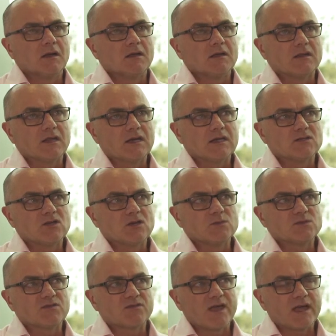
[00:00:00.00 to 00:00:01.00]
Then in
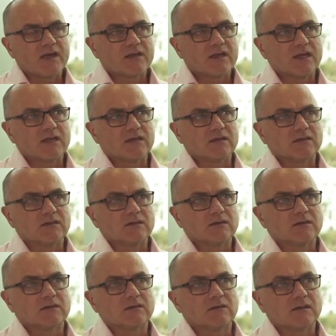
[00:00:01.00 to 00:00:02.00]
terms of how they can
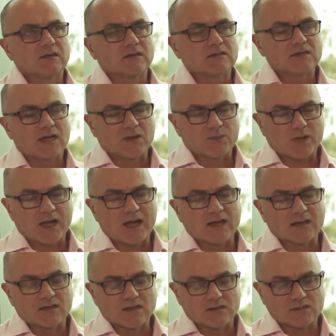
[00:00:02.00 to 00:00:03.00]
uh, take
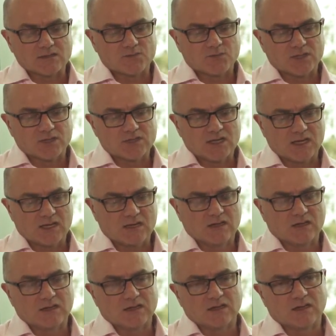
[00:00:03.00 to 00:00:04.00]
part, there's
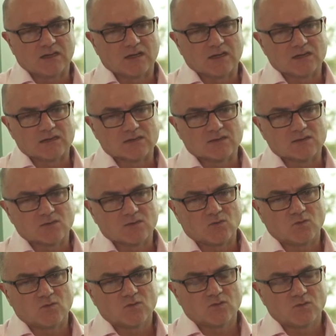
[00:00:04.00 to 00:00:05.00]
particularly, there's,
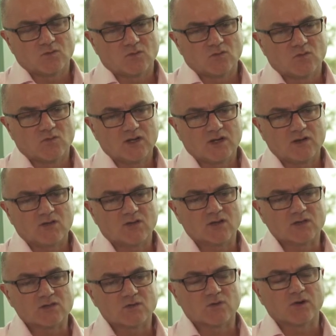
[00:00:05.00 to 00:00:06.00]
we're
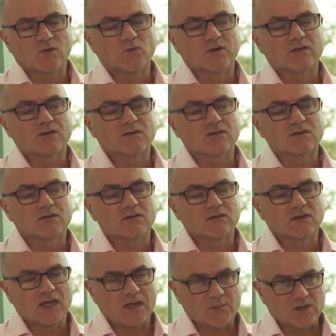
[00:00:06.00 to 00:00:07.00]
looking to work with
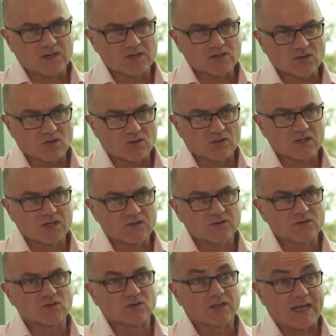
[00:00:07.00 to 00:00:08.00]
companies on
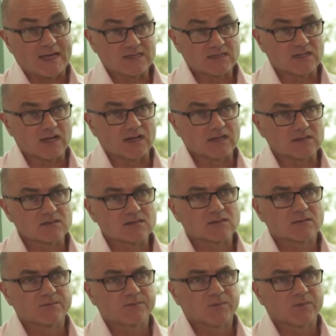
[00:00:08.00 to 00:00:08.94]
individual case studies,